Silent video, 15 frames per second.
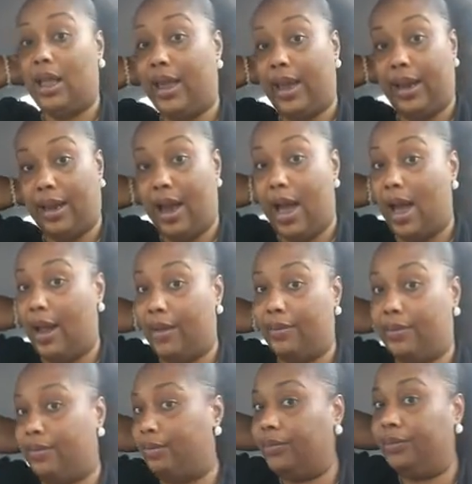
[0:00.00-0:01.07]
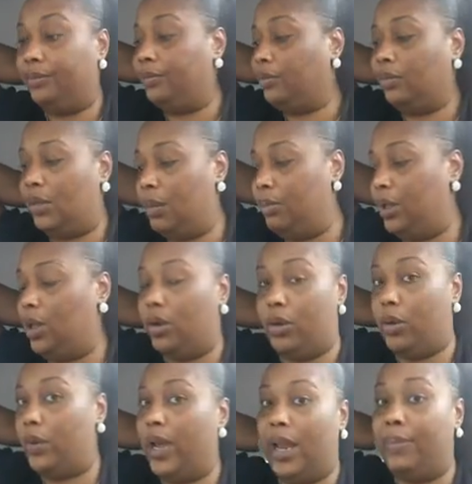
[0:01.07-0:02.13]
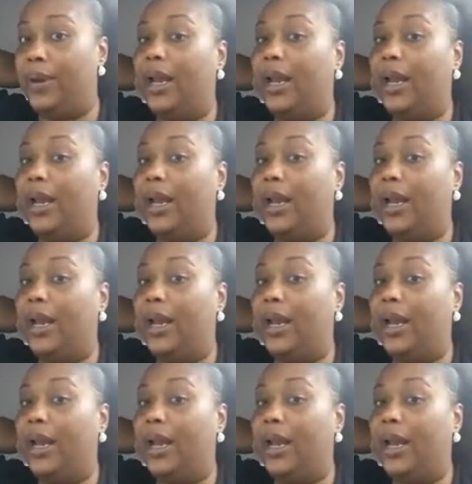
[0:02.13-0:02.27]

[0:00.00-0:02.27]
Like, I'm blown away.